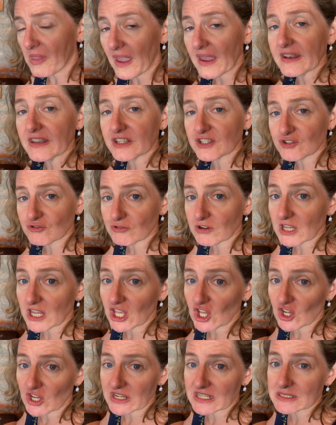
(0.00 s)
and it's really
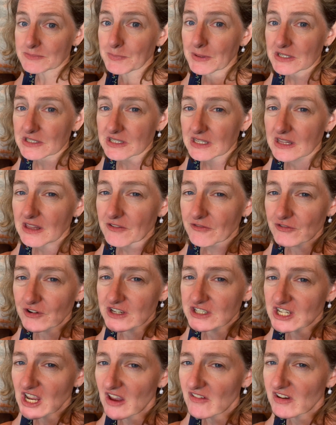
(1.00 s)
good, especially the
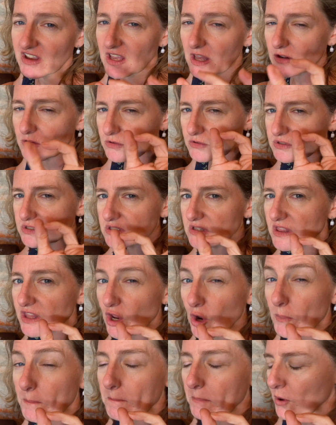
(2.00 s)
fresh avocados.
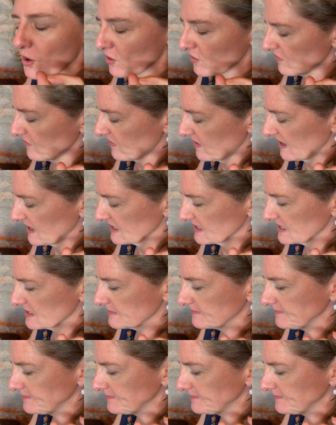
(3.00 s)
They're perfect.